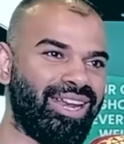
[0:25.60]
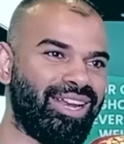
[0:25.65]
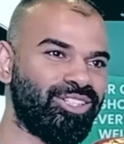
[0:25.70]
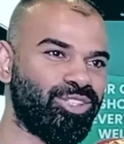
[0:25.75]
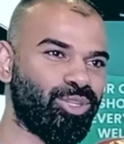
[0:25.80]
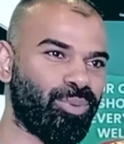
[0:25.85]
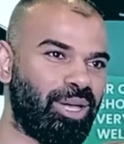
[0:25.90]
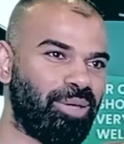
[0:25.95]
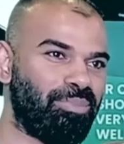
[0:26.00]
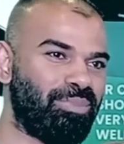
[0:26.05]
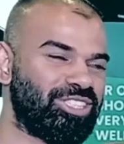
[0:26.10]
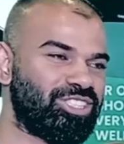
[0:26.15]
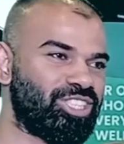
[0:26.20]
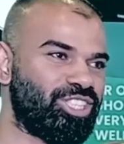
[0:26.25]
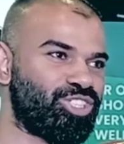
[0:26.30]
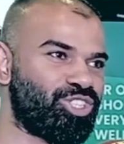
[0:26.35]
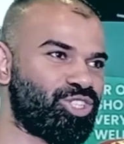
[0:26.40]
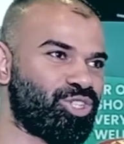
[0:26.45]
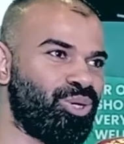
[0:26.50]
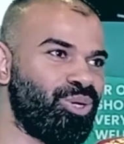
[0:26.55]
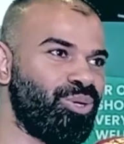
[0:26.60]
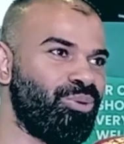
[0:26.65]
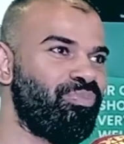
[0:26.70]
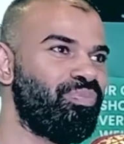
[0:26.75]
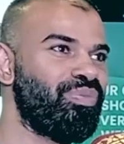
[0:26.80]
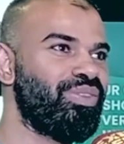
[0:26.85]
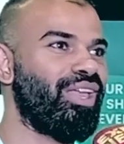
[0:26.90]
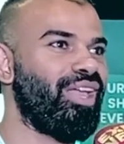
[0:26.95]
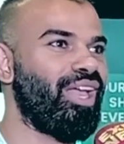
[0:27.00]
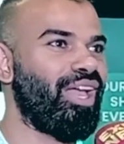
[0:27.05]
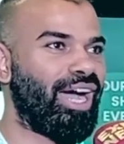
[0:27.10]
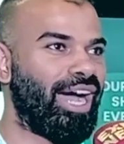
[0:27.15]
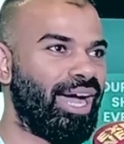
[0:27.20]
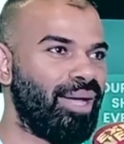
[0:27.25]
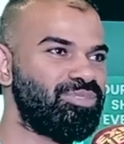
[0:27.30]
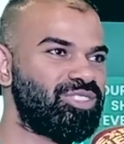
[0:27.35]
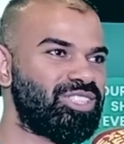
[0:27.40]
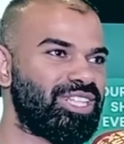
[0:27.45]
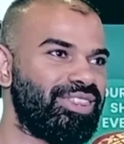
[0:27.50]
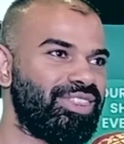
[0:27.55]
at Dubai Muscle Show.
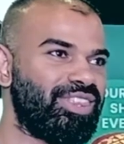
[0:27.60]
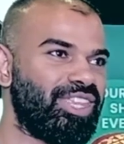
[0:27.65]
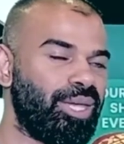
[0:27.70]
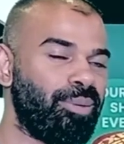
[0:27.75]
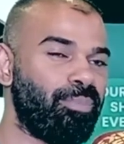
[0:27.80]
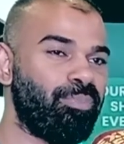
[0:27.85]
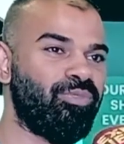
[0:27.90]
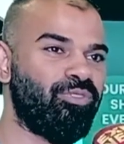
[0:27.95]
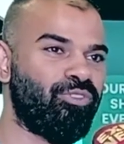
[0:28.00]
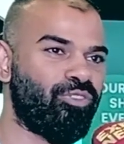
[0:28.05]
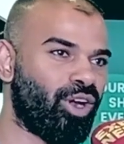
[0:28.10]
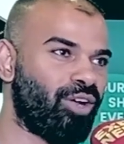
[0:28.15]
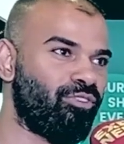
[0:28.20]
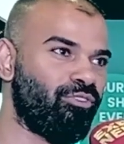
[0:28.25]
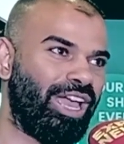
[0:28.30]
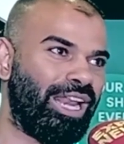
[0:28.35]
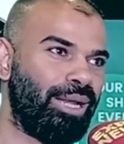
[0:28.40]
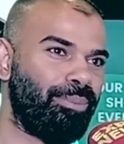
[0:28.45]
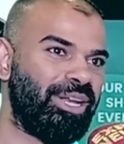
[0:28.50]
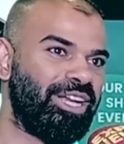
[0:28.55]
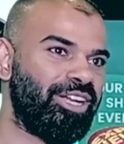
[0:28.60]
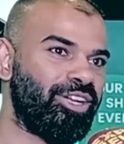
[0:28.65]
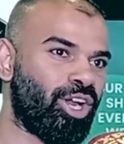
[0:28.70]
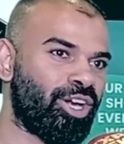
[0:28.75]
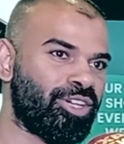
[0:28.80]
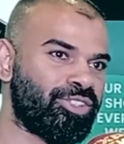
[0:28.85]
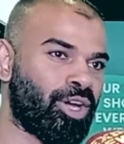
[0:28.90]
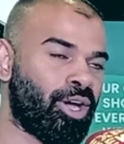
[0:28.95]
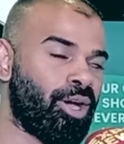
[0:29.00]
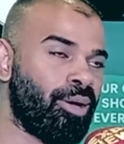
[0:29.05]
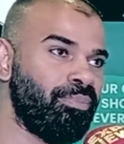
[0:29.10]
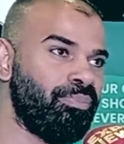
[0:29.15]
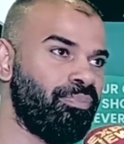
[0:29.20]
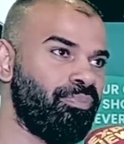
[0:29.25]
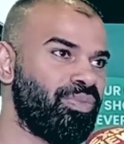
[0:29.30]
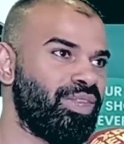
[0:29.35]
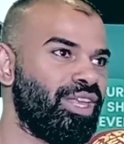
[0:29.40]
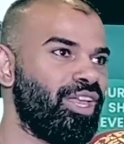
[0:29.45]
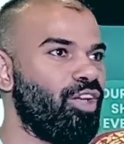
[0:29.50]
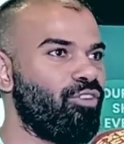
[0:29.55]
I'm Sandeep from wellbene.com.
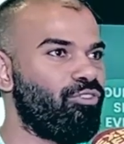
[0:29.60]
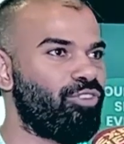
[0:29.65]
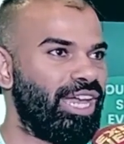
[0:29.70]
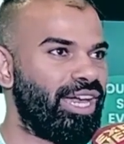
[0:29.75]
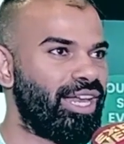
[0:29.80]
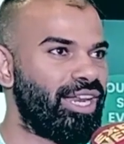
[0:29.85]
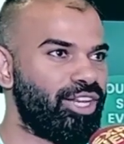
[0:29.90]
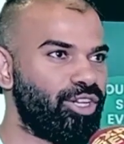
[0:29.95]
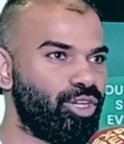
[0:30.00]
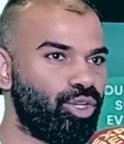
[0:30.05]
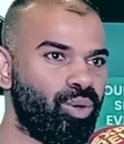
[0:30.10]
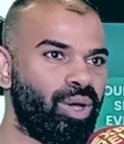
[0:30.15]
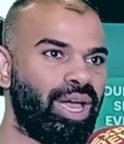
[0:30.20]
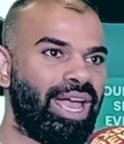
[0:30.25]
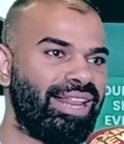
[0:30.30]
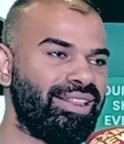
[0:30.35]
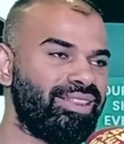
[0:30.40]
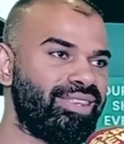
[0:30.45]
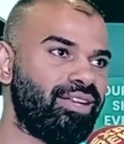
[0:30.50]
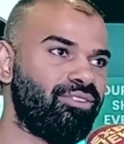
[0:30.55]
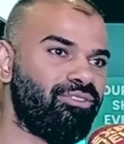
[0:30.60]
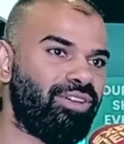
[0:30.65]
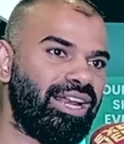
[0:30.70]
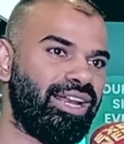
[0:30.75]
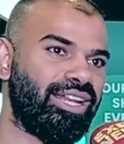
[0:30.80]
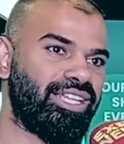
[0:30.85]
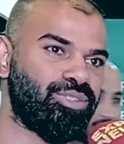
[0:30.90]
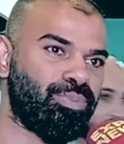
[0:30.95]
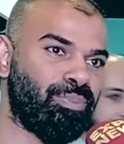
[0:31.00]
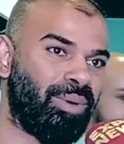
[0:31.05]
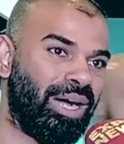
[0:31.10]
We are a new health and wellness